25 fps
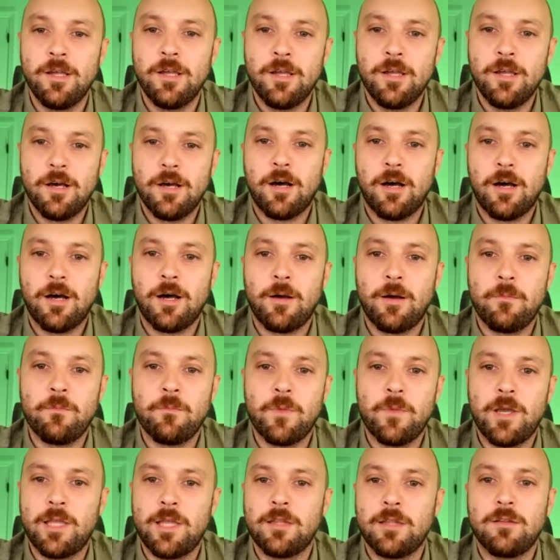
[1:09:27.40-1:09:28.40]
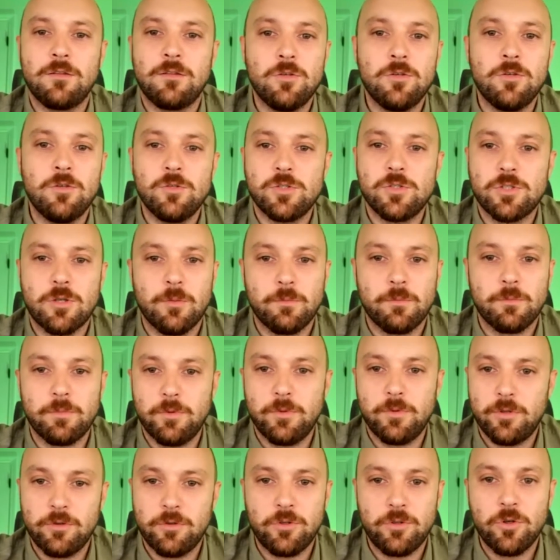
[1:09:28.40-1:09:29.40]
um, and used the
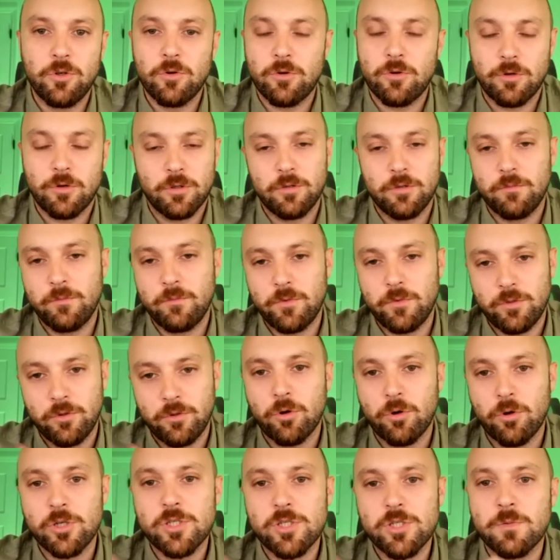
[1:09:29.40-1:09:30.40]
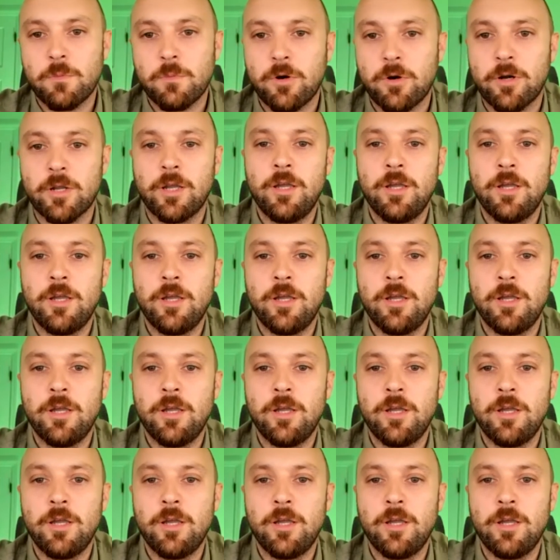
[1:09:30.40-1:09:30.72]
Euro, Deutschmark,